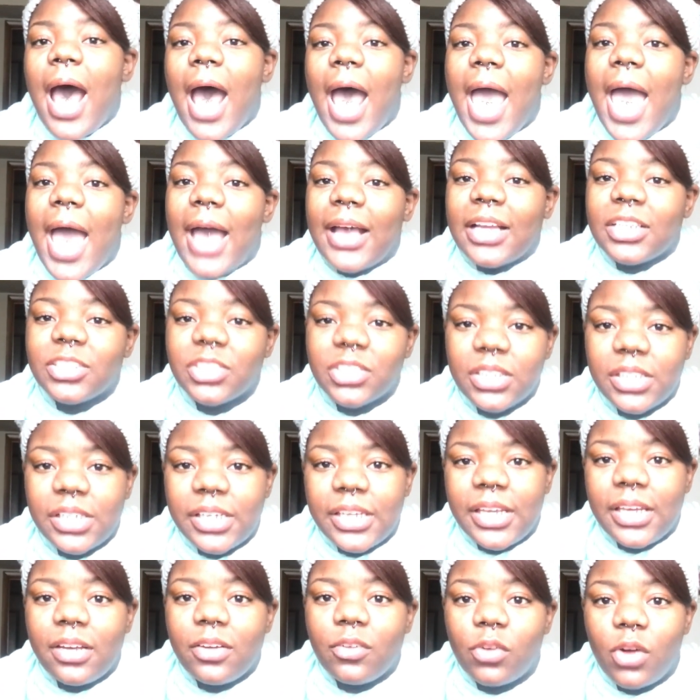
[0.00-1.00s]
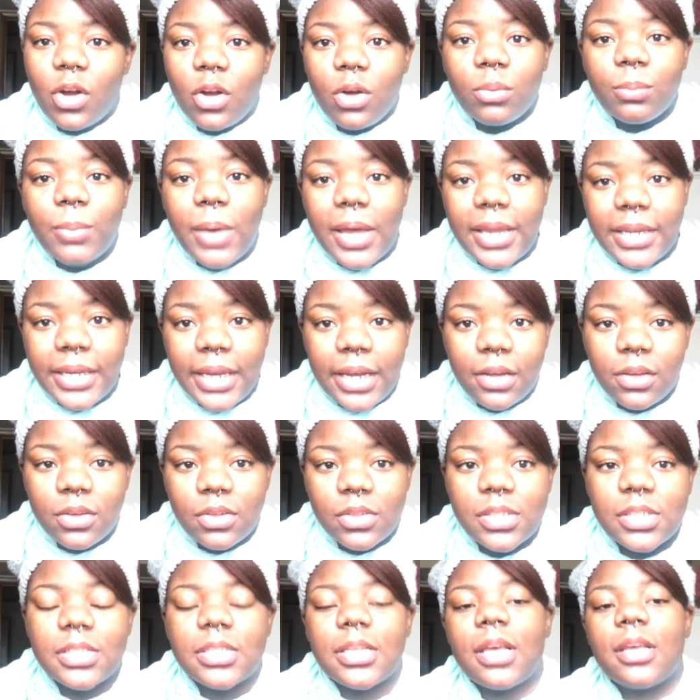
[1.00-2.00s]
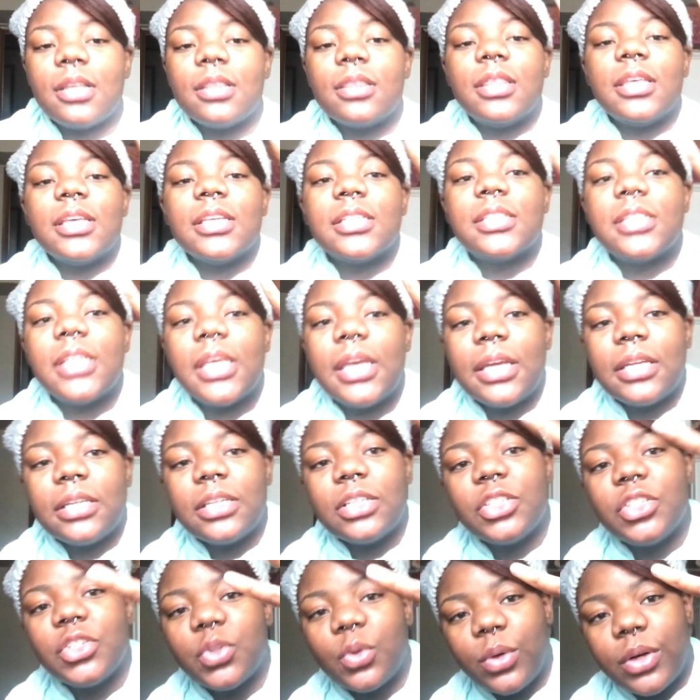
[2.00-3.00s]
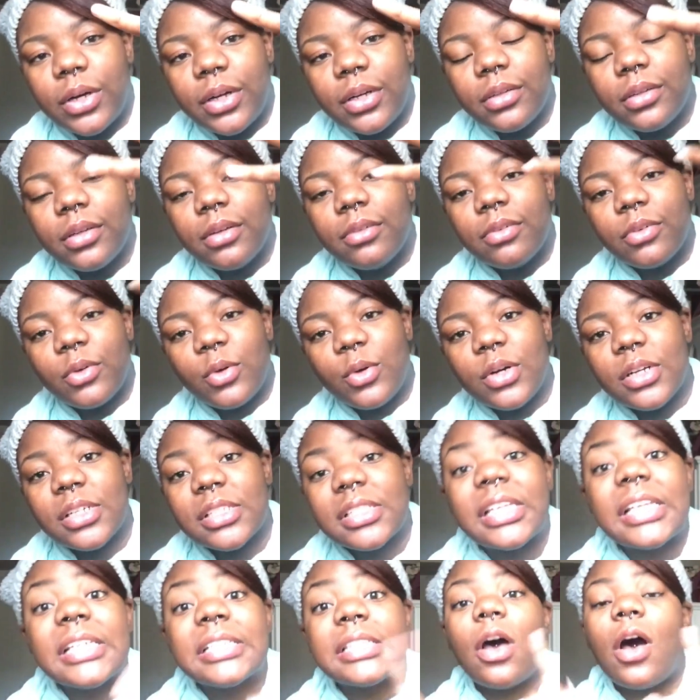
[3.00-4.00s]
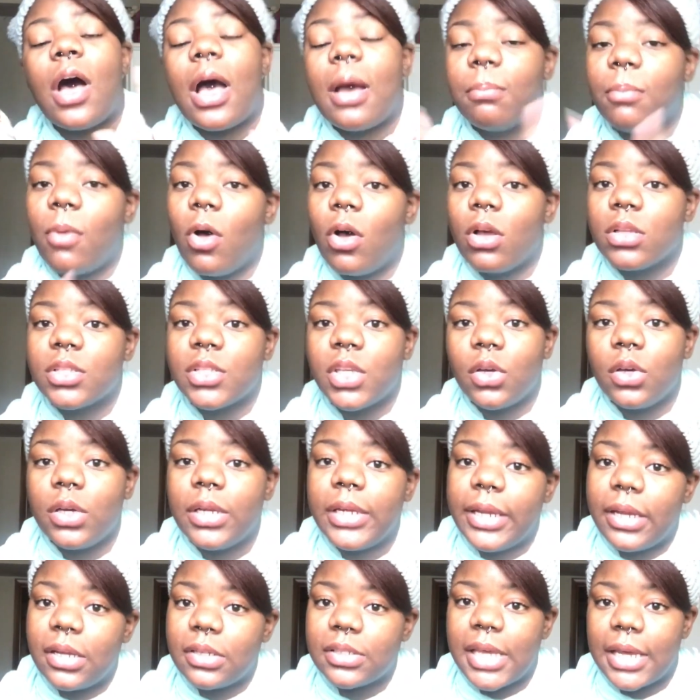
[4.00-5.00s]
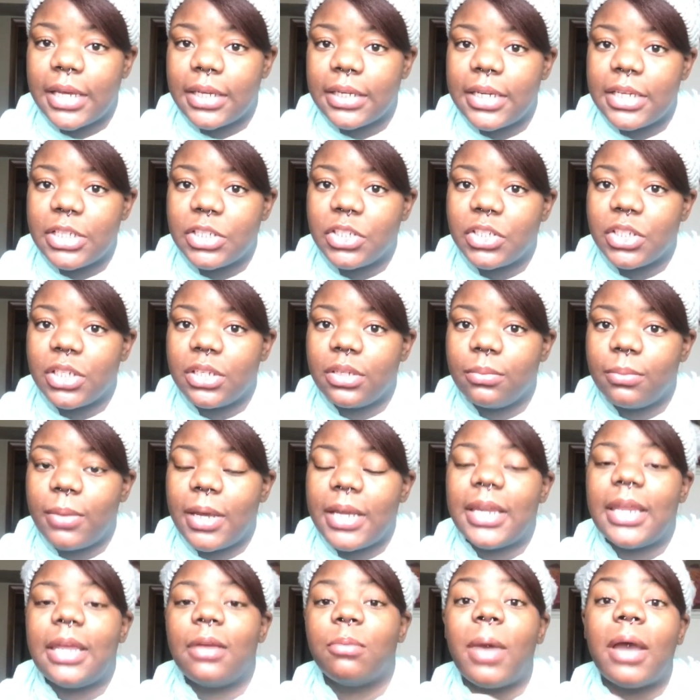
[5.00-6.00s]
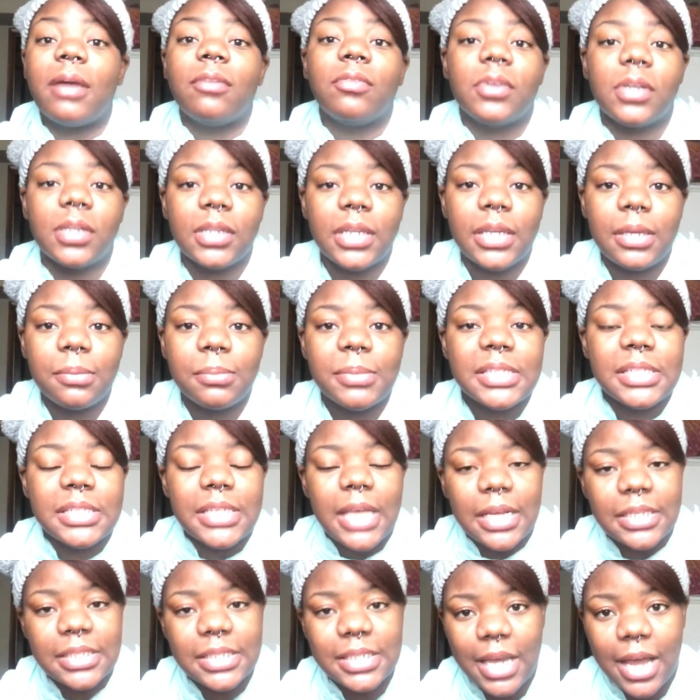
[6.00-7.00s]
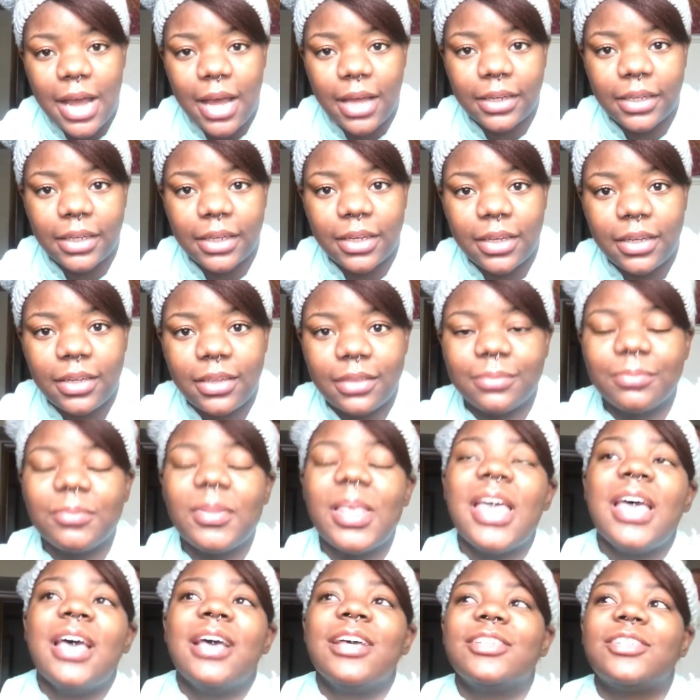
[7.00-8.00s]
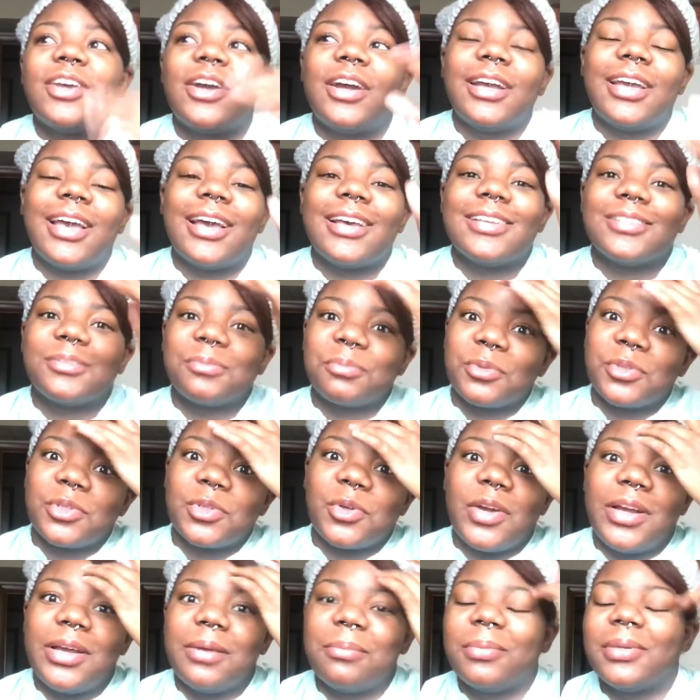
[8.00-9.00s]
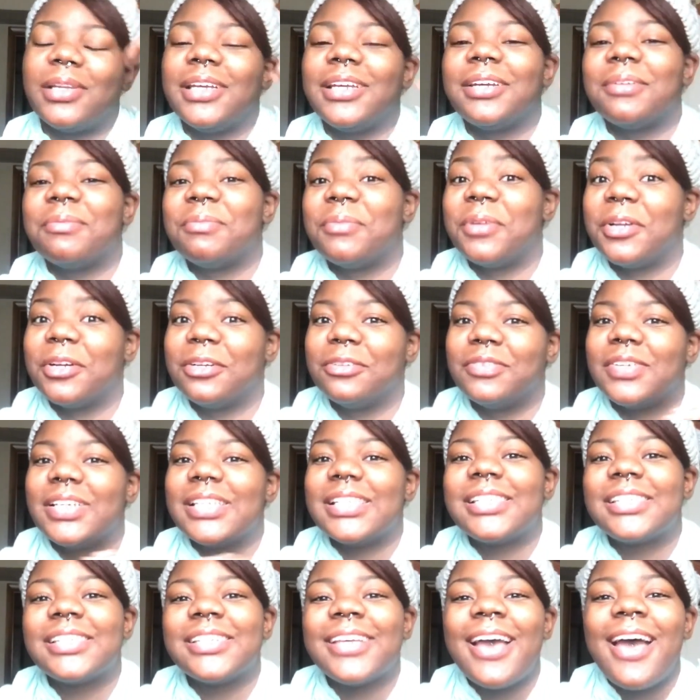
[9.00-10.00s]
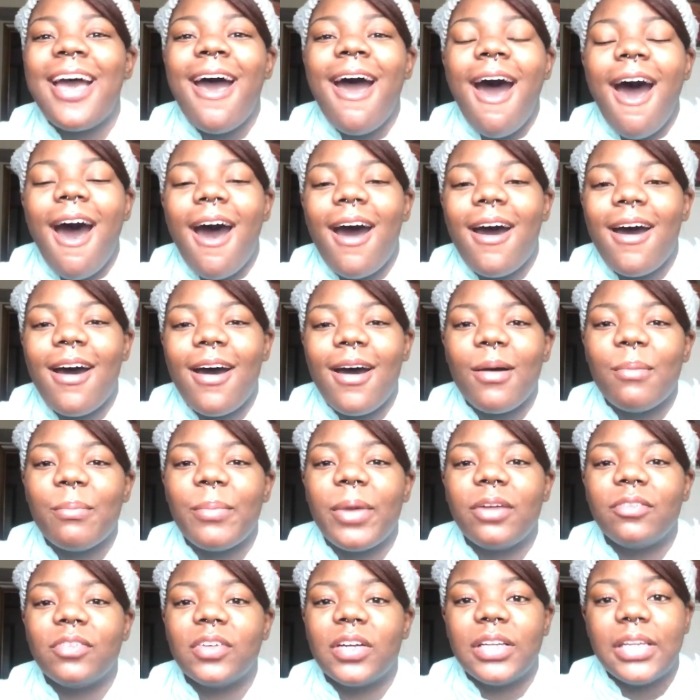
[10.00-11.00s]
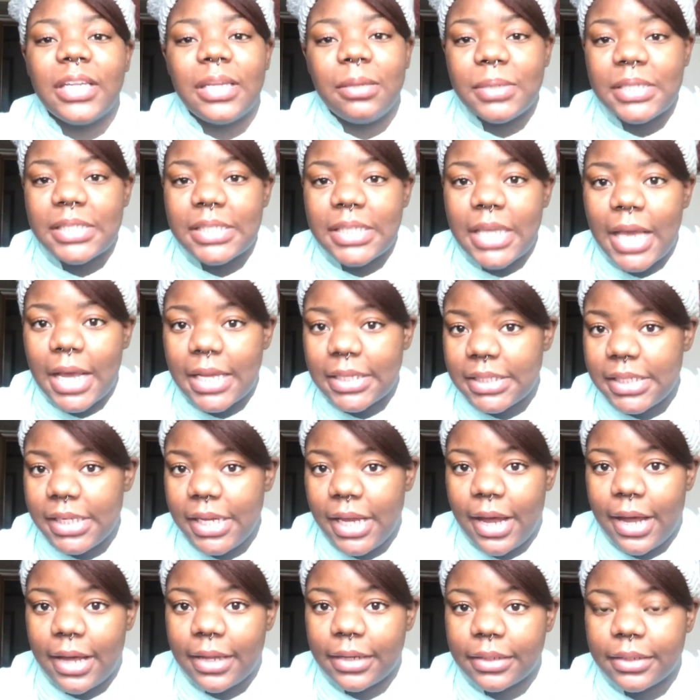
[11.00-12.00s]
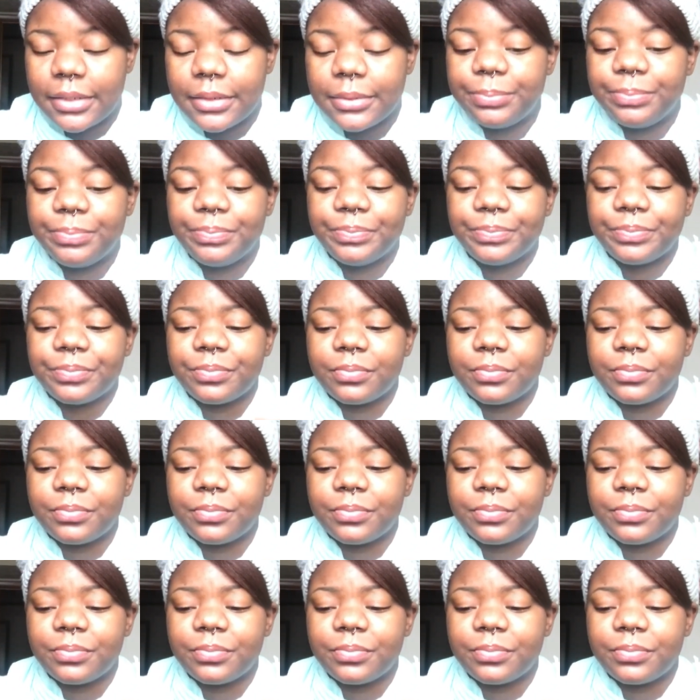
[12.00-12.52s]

I actually grow my nails. This hand is short, of course, because I'm also a nail technician. My real name is Tatiana. Sorry guys, I'm scrambling, I'm nervous. My real name is Tatiana.